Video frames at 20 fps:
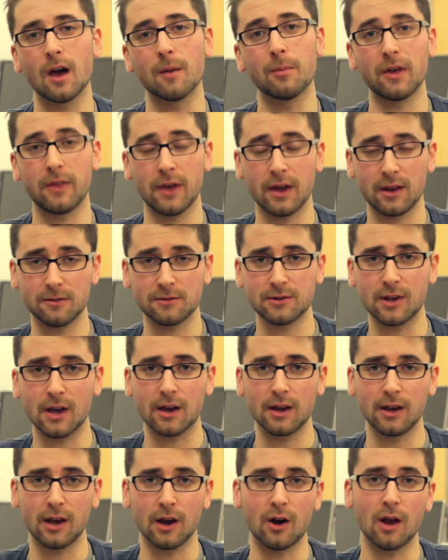By the end of
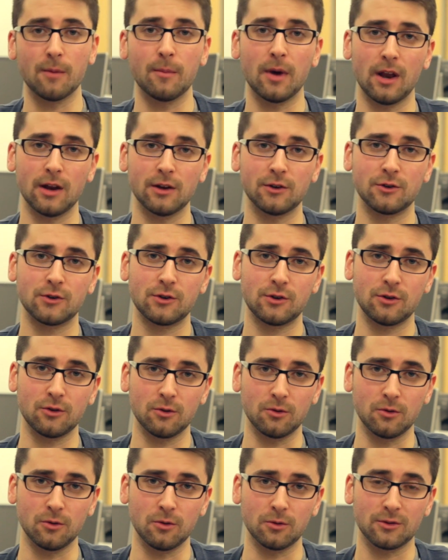second year, I managed
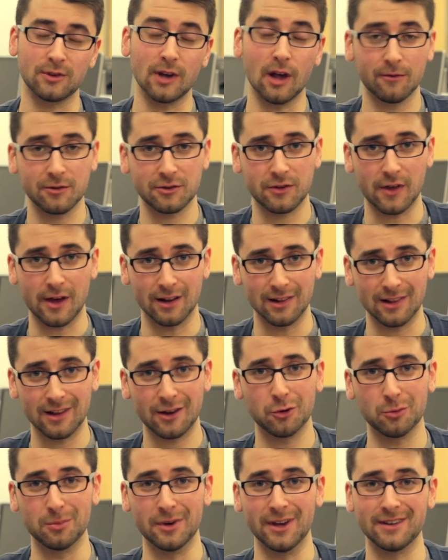to salvage that a
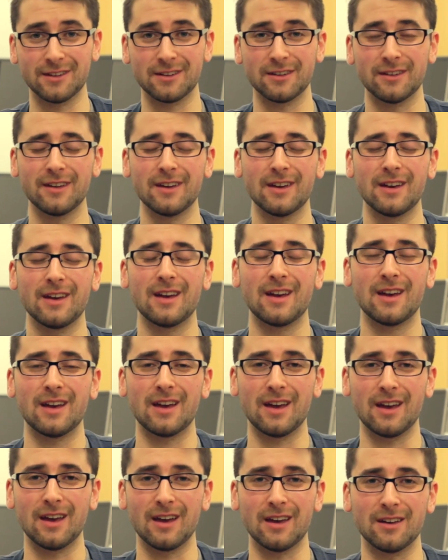little bit
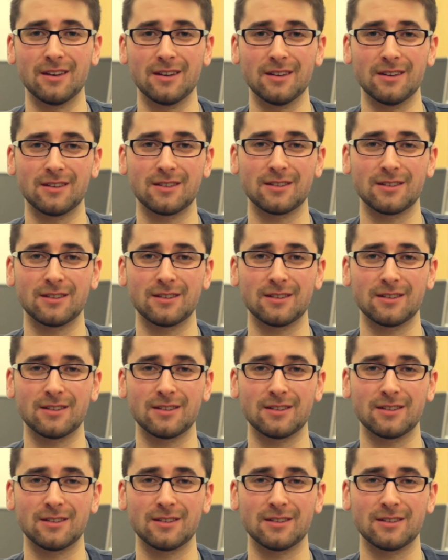and